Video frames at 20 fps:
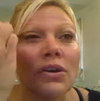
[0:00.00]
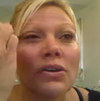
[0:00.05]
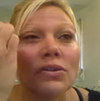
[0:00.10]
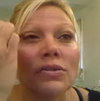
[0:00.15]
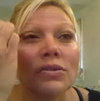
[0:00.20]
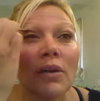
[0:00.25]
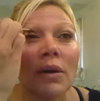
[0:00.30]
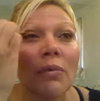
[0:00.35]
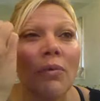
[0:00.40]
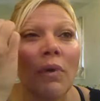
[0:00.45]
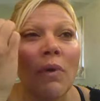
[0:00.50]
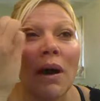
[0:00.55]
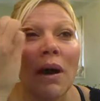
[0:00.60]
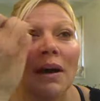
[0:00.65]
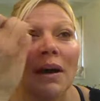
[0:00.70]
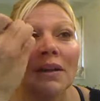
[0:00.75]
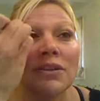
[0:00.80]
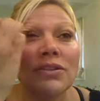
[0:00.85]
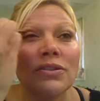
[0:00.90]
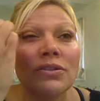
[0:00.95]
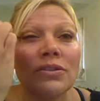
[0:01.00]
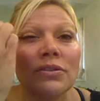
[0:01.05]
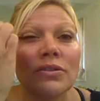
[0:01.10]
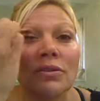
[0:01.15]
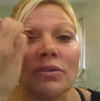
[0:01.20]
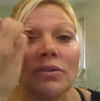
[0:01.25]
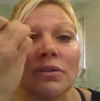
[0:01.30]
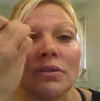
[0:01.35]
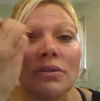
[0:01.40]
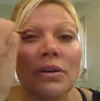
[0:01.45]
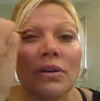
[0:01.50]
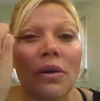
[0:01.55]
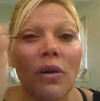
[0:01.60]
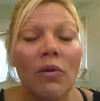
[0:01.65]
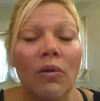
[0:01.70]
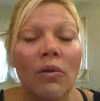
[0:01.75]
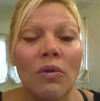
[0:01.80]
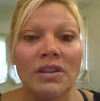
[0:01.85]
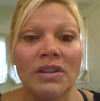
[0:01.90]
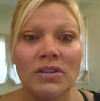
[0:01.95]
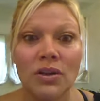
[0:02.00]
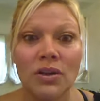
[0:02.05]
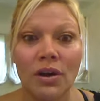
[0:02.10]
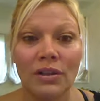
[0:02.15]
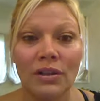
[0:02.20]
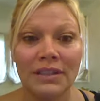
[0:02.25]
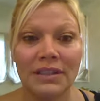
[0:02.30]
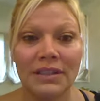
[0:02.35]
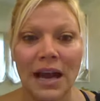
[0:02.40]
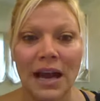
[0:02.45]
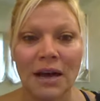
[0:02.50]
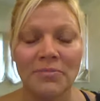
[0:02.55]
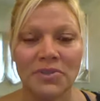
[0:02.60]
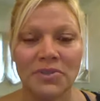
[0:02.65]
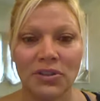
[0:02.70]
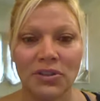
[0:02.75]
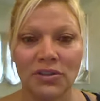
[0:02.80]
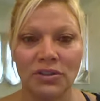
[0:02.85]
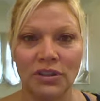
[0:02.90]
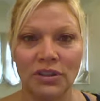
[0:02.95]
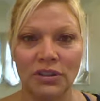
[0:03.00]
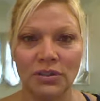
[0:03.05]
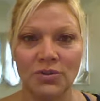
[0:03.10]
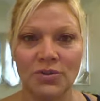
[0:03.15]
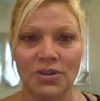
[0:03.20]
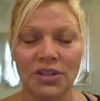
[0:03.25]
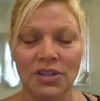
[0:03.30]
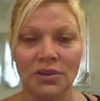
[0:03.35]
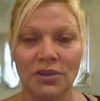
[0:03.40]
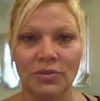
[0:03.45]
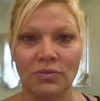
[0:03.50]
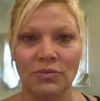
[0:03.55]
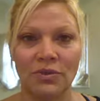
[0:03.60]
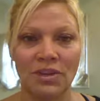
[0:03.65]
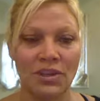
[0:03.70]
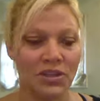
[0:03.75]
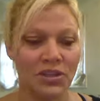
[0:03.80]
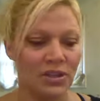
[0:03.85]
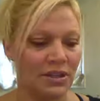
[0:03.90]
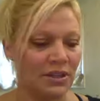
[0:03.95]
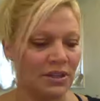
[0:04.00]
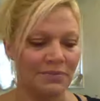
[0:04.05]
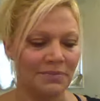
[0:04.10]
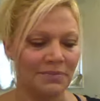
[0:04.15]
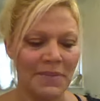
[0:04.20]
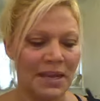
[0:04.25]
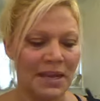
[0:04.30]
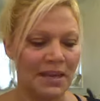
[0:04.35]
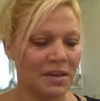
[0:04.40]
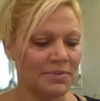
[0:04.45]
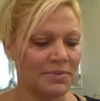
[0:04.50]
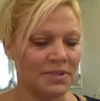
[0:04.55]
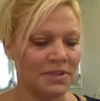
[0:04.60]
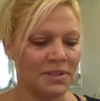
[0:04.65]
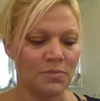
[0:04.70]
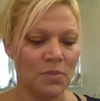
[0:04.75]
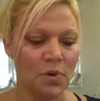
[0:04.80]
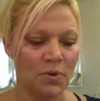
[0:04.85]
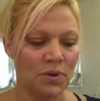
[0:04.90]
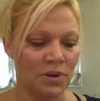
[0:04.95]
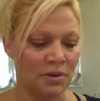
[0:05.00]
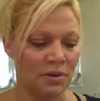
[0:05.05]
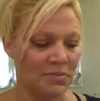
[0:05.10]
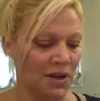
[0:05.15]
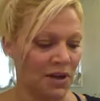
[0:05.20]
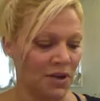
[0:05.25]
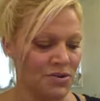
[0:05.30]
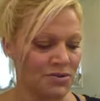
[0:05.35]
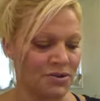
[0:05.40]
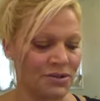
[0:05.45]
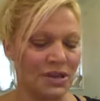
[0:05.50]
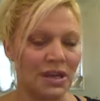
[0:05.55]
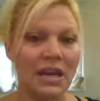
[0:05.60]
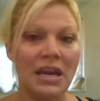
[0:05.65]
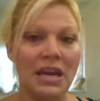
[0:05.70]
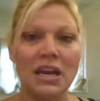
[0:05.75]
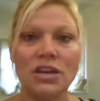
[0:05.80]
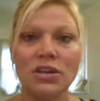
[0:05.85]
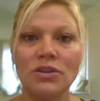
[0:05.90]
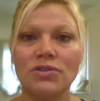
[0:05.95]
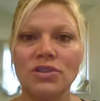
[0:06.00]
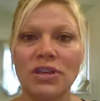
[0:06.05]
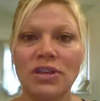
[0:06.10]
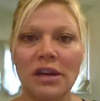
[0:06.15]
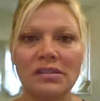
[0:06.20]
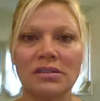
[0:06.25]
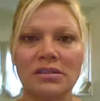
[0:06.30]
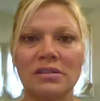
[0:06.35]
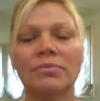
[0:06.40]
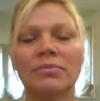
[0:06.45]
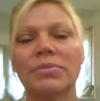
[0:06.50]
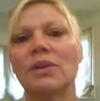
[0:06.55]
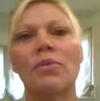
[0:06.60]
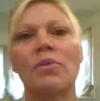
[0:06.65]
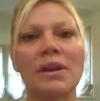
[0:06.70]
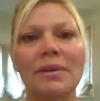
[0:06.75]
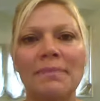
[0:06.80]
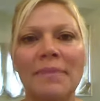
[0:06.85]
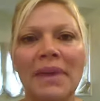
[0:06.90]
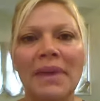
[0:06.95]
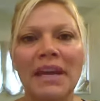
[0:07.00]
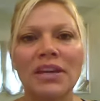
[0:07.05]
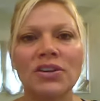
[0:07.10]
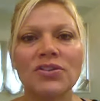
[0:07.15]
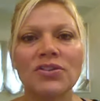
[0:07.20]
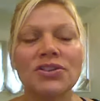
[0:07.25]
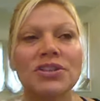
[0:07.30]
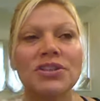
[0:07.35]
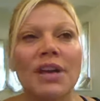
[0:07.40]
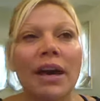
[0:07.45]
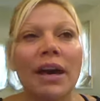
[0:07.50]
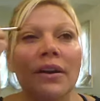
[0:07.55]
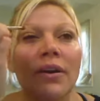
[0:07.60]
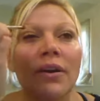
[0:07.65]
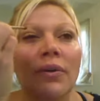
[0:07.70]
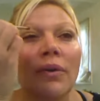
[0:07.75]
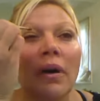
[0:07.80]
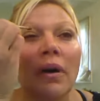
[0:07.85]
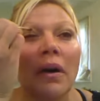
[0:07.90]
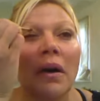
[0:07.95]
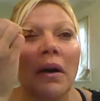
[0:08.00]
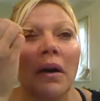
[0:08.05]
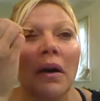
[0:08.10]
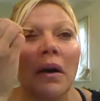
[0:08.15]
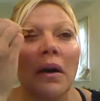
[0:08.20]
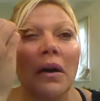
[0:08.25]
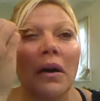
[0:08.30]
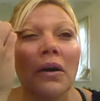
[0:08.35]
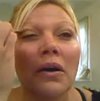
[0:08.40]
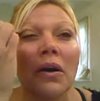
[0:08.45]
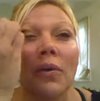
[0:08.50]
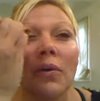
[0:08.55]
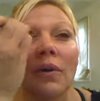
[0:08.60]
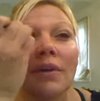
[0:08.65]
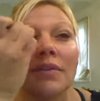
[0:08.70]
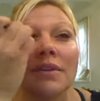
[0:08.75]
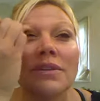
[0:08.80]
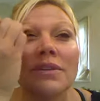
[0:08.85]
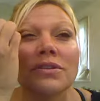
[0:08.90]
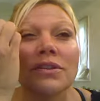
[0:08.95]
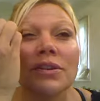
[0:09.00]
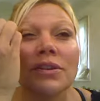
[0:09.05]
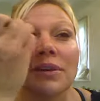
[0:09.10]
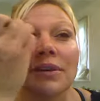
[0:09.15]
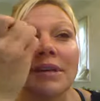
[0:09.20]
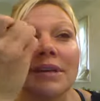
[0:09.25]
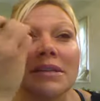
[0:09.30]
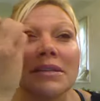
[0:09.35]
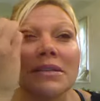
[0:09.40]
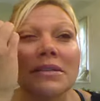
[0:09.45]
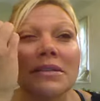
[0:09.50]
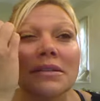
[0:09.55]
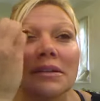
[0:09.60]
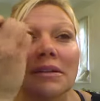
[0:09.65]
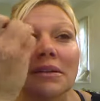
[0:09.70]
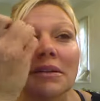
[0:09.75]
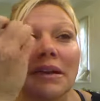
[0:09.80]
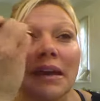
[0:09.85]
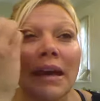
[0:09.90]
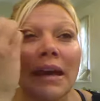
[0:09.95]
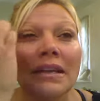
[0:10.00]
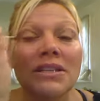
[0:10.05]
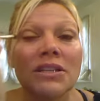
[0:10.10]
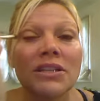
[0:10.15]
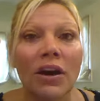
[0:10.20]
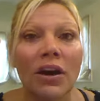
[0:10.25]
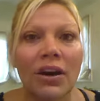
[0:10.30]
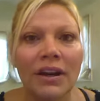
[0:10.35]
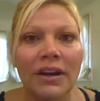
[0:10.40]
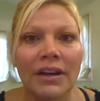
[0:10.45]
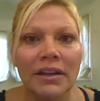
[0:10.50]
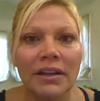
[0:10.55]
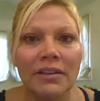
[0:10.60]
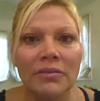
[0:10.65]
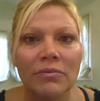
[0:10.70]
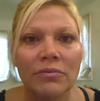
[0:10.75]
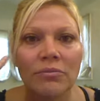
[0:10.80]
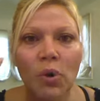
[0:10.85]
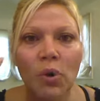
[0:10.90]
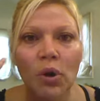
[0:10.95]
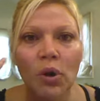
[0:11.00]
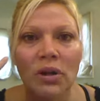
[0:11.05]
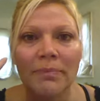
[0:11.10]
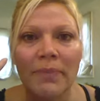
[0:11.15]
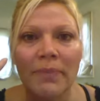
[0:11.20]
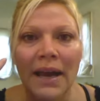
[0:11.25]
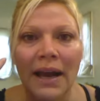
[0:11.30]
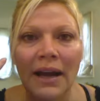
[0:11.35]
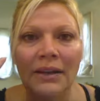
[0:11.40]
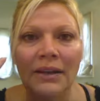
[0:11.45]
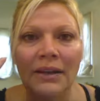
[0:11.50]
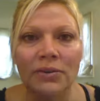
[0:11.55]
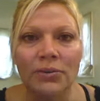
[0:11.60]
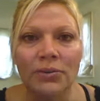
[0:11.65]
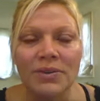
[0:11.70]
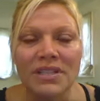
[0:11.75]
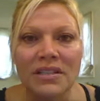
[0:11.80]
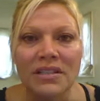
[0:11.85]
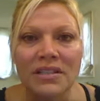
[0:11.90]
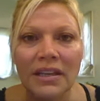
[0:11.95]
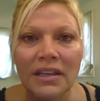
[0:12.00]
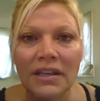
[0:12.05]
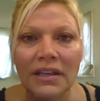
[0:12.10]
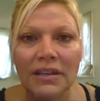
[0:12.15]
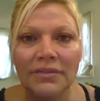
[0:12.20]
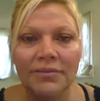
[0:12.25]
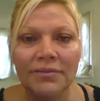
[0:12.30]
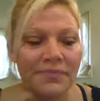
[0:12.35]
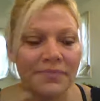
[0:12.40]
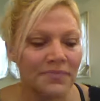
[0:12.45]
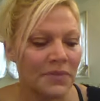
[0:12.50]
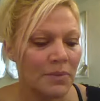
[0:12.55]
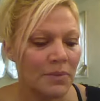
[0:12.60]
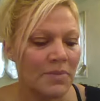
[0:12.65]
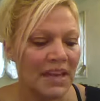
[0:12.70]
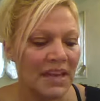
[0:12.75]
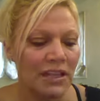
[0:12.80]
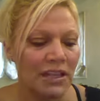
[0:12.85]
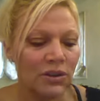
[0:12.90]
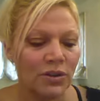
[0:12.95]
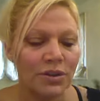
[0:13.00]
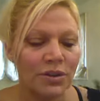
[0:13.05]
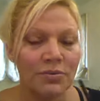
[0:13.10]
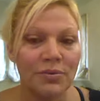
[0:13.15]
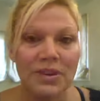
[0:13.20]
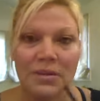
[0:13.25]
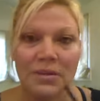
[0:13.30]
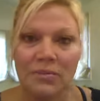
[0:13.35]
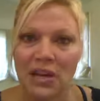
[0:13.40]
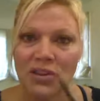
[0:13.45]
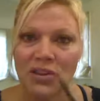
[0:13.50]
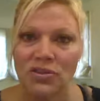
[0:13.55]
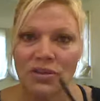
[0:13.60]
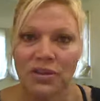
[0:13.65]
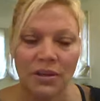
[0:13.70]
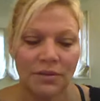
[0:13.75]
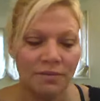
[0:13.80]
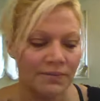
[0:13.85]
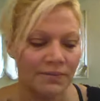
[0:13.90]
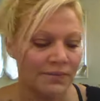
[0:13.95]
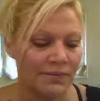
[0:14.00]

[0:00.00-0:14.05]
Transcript: So I want to do what's called an optical illusion, which makeup is smoke and mirrors. You just simply want to make your shadow go in this crease and darken it, pull it back, recede it, make it look three-dimensional.